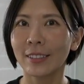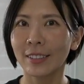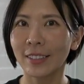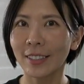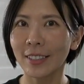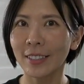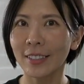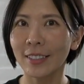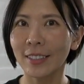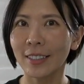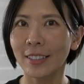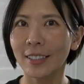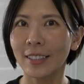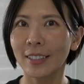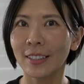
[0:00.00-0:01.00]
G.
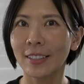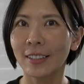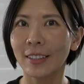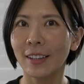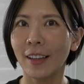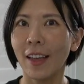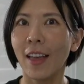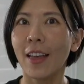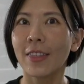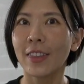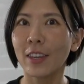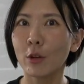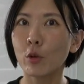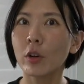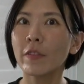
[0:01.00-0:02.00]

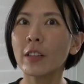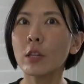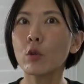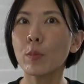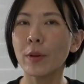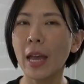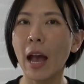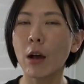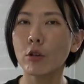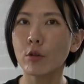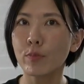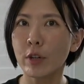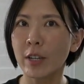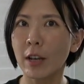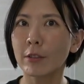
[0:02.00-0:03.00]
The equivalent would be how you
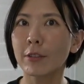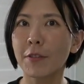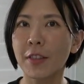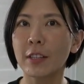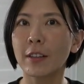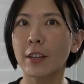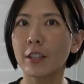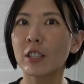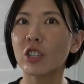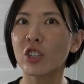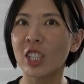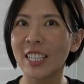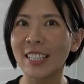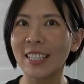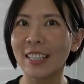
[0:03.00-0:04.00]
pronounce the letter
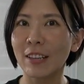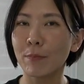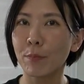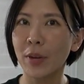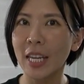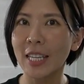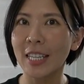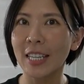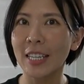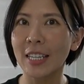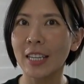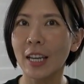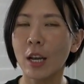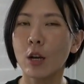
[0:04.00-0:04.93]
G in Pinyin,